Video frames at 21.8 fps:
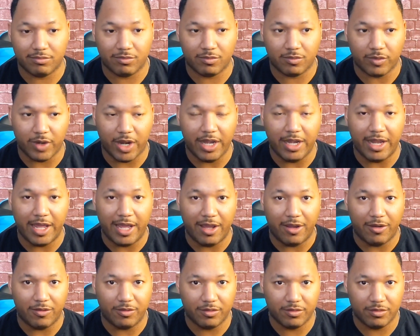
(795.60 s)
right
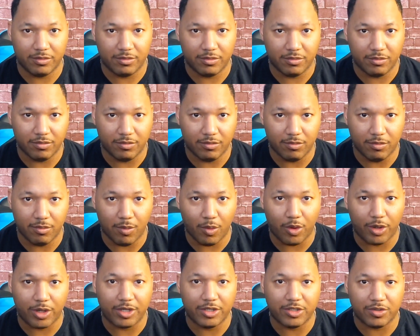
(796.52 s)
now,
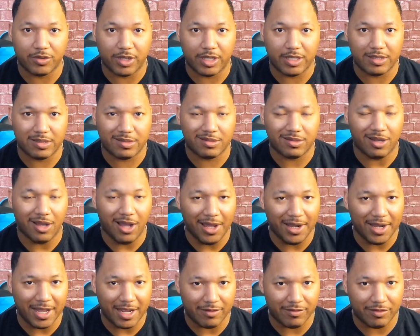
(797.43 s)
mortgage rates,
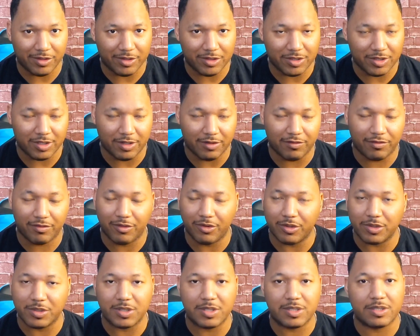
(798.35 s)
on average, and of
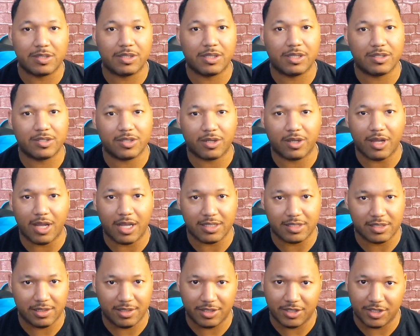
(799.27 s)
course these things are
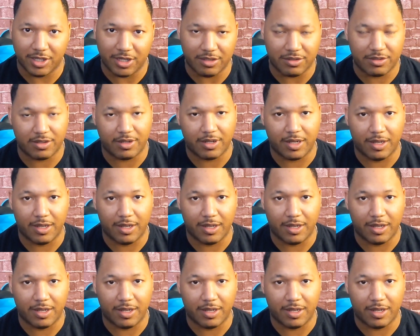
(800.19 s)
constantly changing,